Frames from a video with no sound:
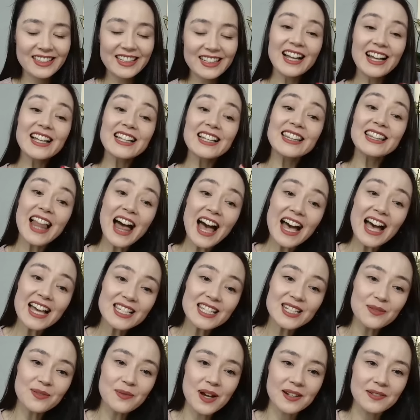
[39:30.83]
Last
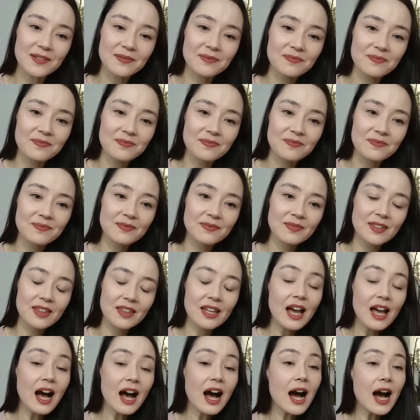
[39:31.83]
one.
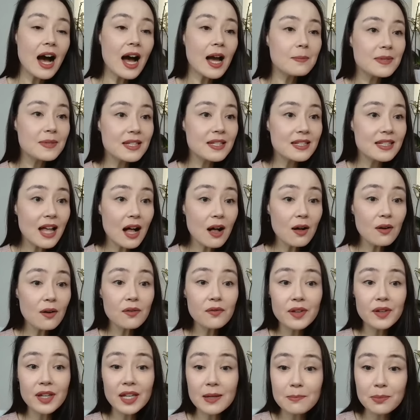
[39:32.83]
I'm
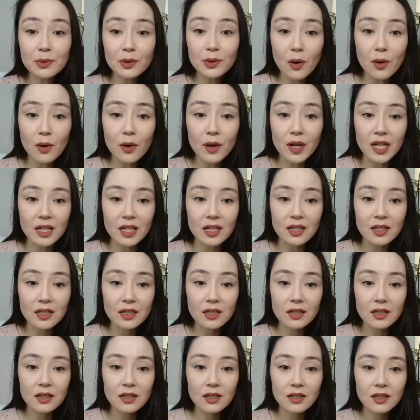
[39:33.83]
self-employed.
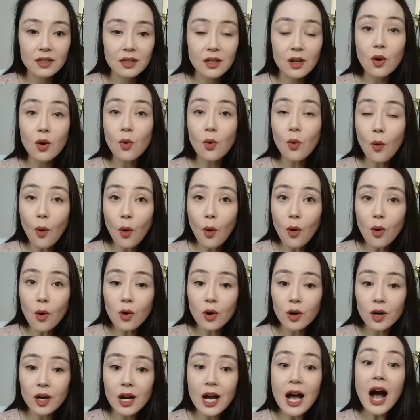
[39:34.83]

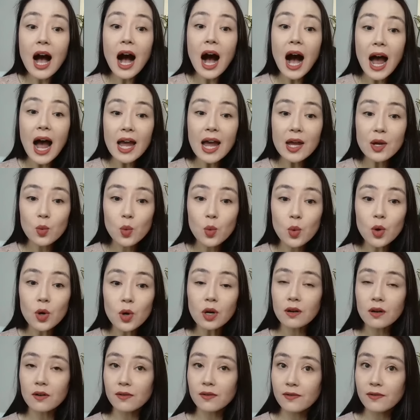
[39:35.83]
Or I
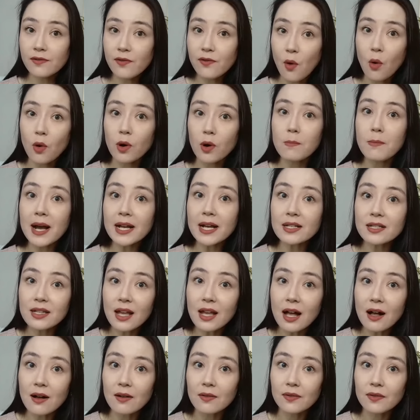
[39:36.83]
work for
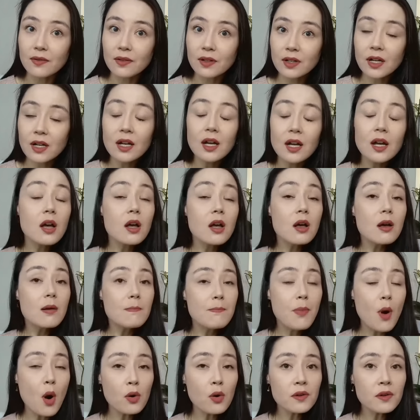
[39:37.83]
myself.
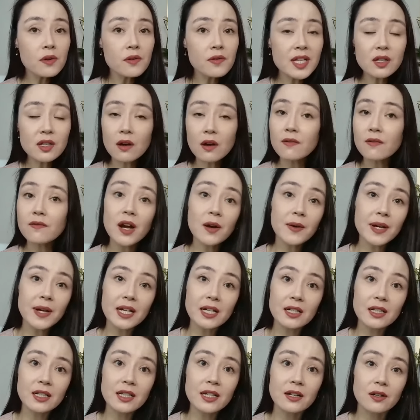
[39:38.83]
Both of these are very
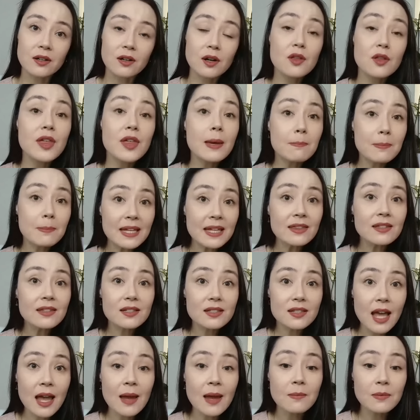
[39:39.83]
clear. They mean the
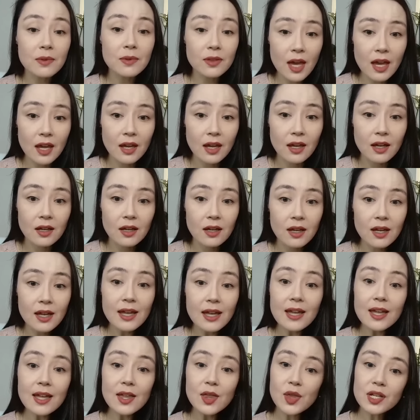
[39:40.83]
same thing.
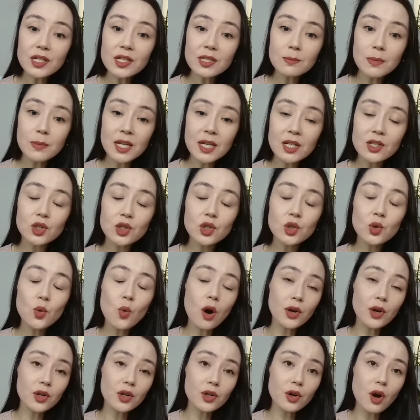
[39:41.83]
This means you are
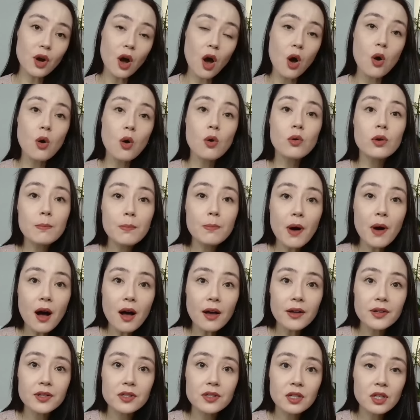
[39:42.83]
your own
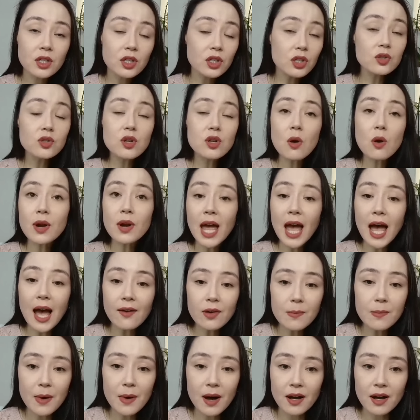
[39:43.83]
boss. You don't have a
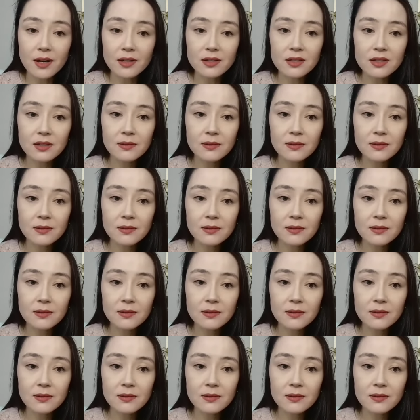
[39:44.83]
boss.